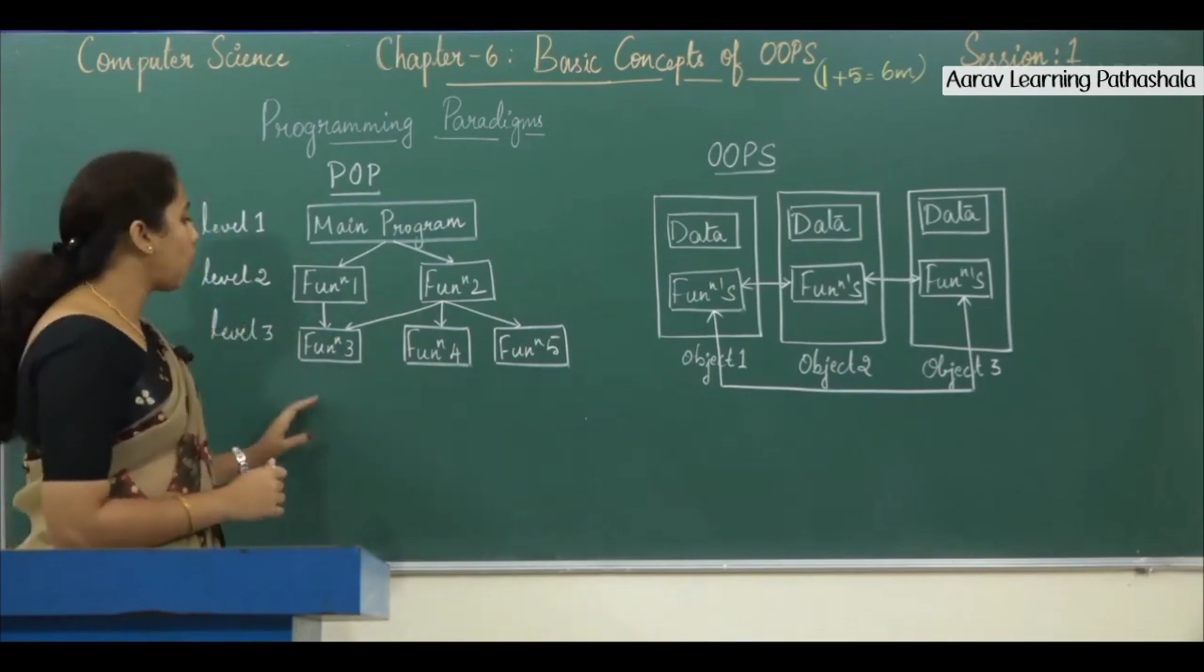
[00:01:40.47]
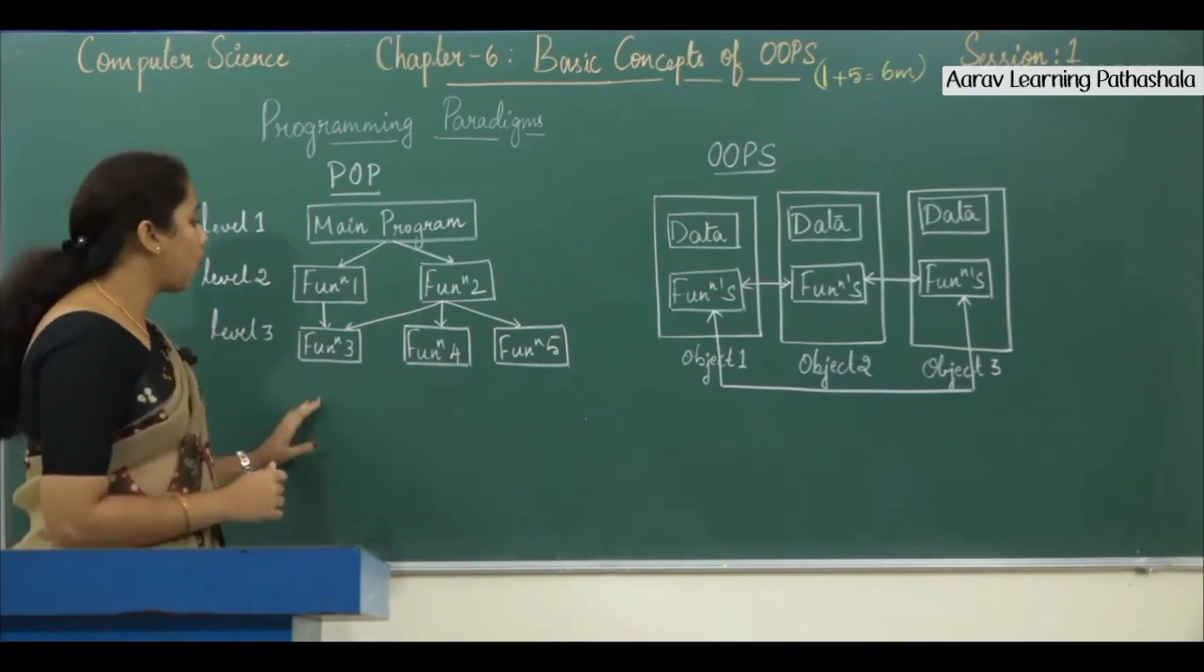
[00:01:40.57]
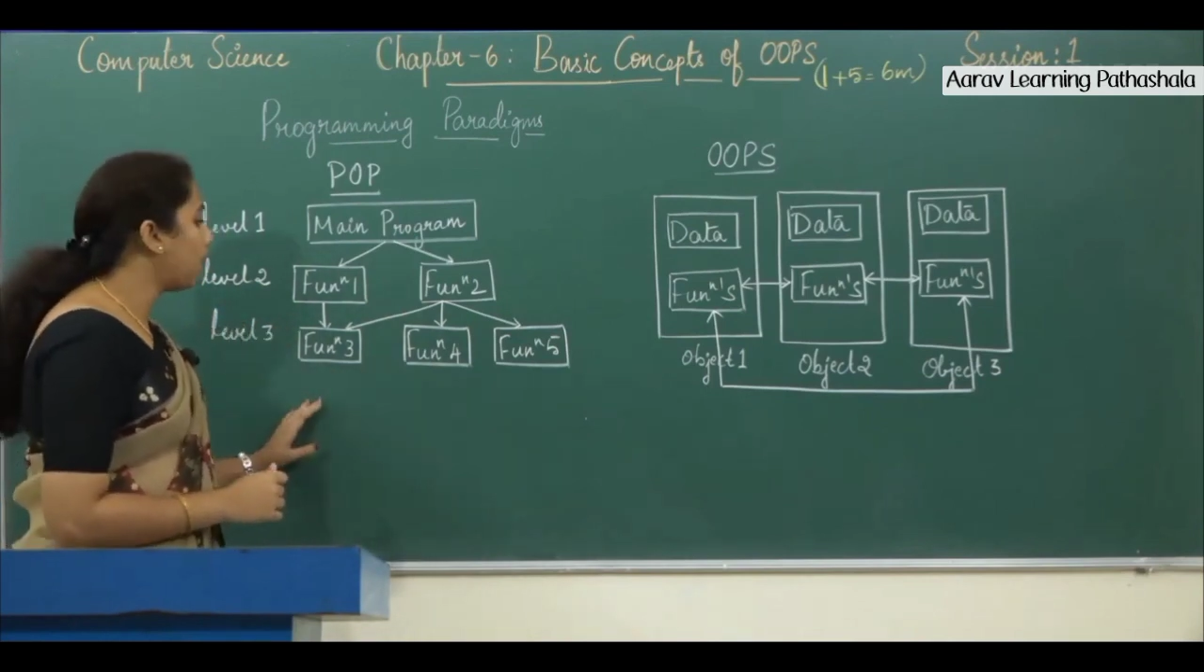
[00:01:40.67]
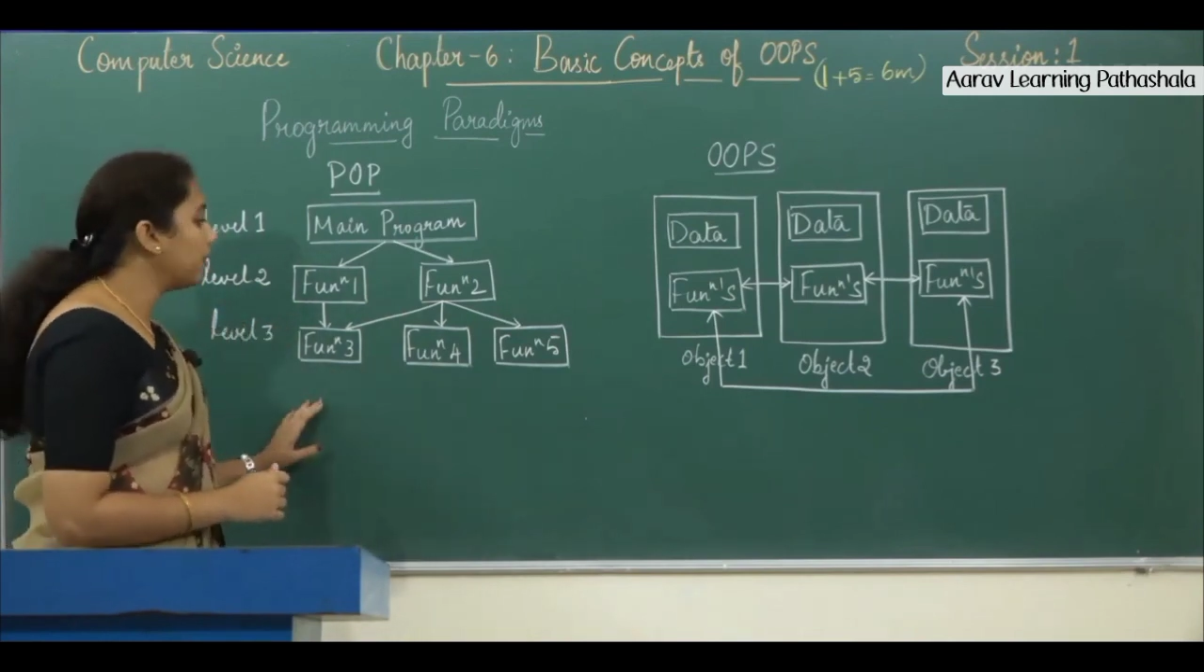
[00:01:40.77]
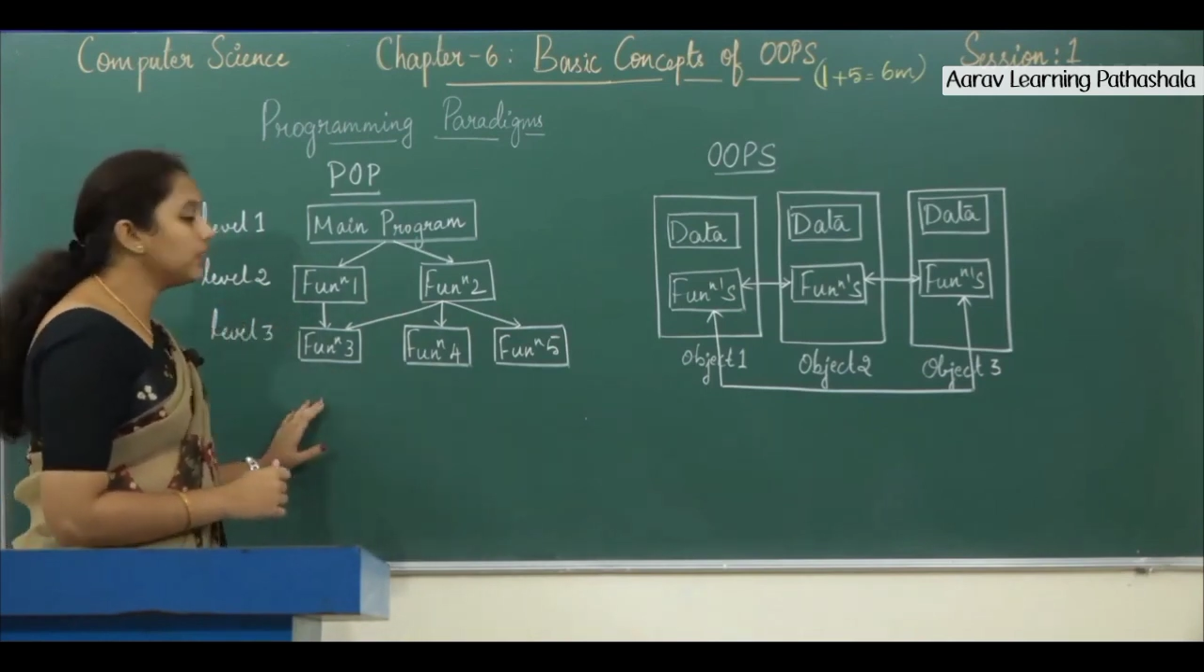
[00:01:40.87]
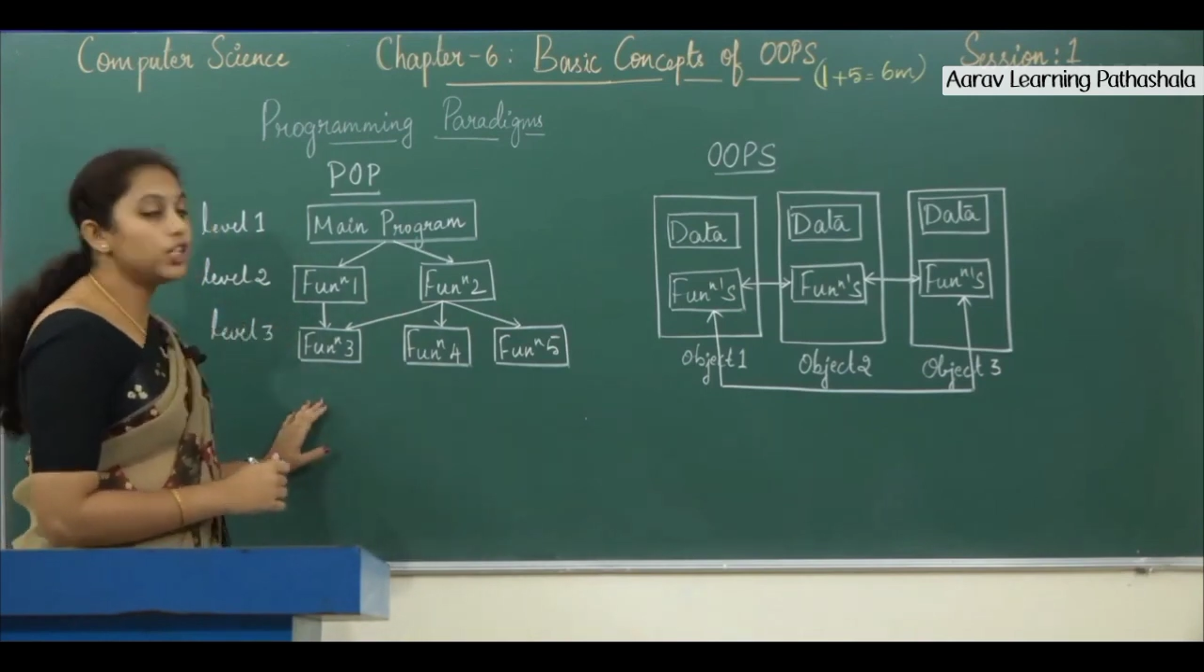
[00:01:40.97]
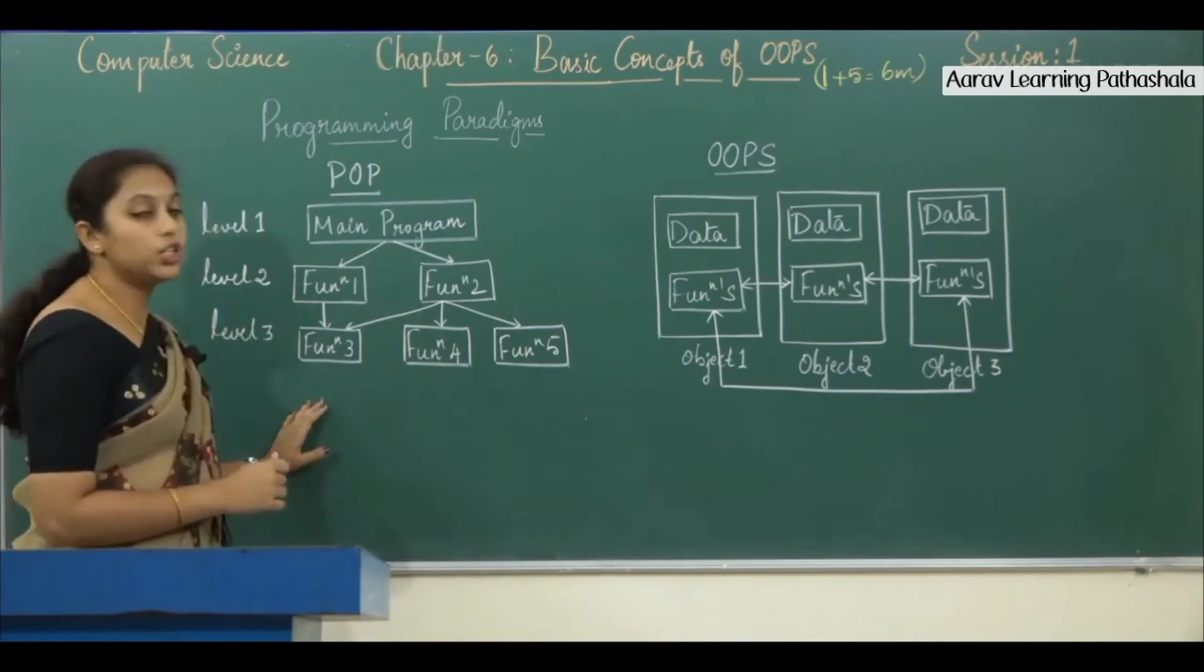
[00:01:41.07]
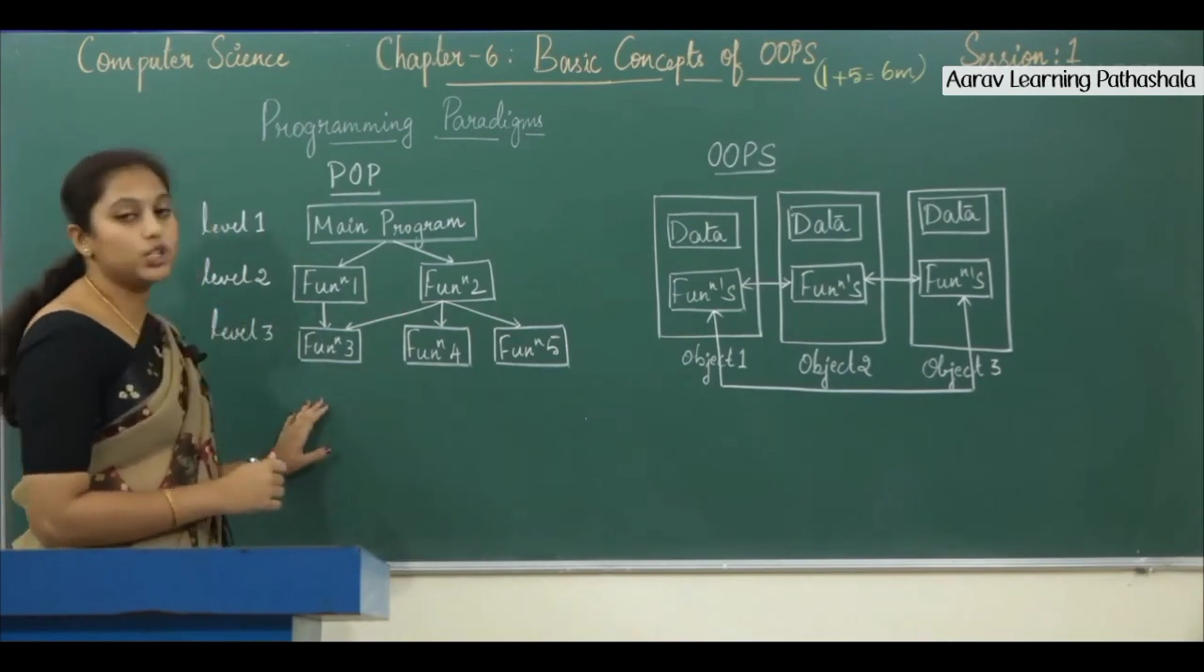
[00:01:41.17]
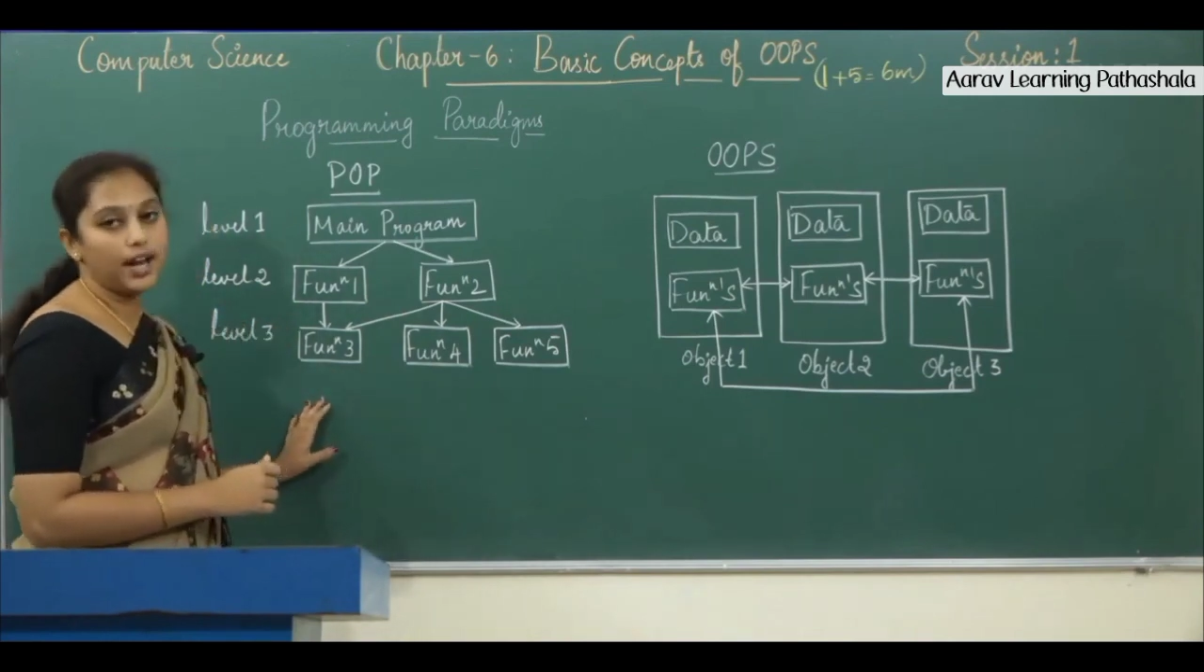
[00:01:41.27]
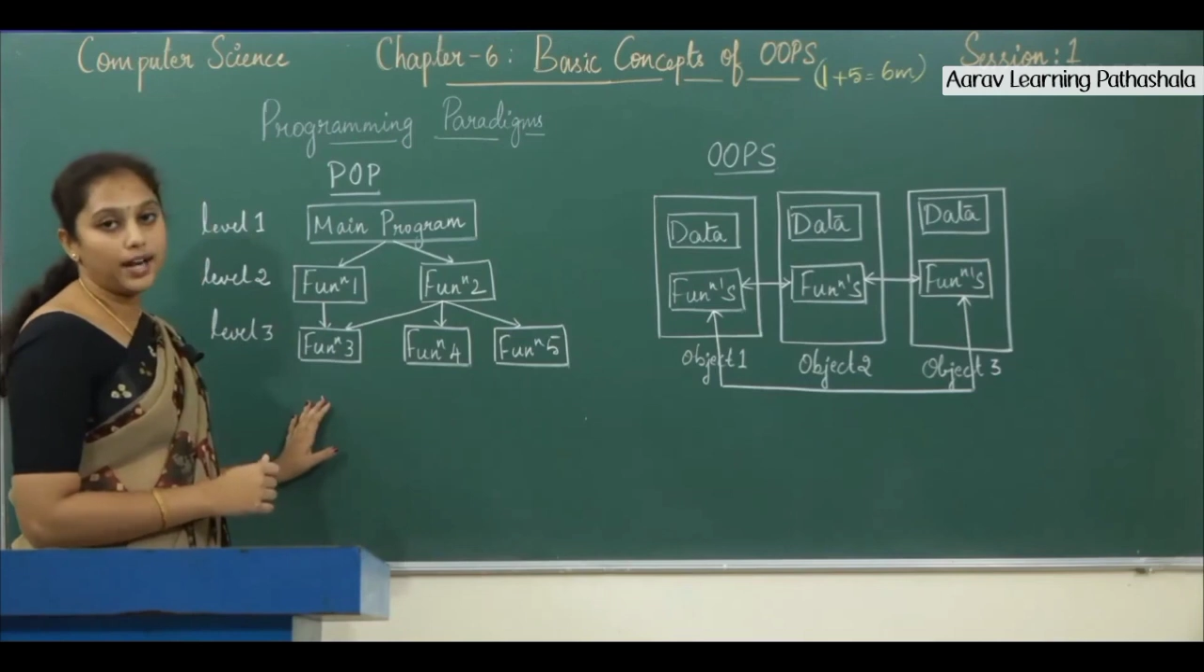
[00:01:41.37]
openly
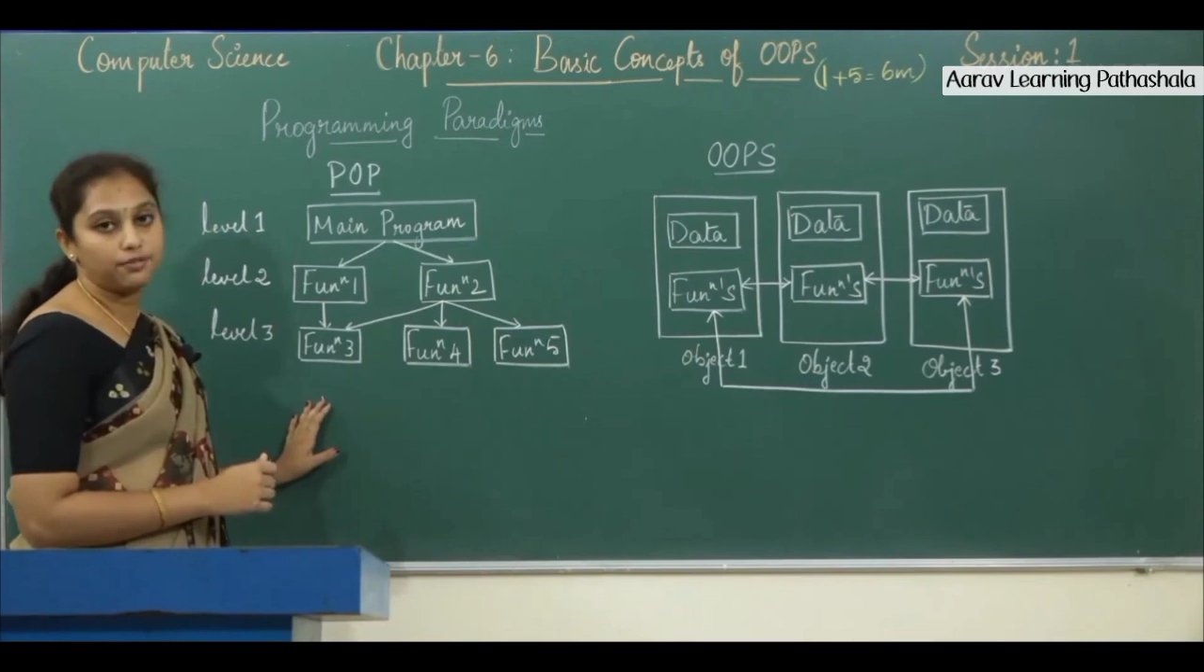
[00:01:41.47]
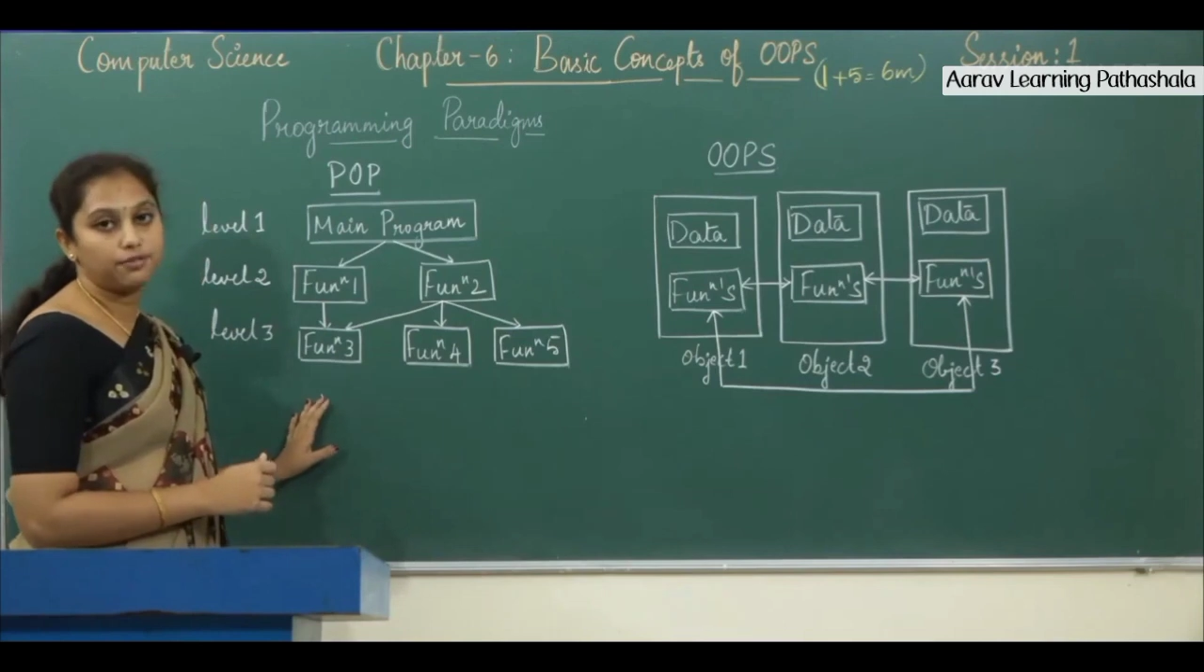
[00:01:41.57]
shared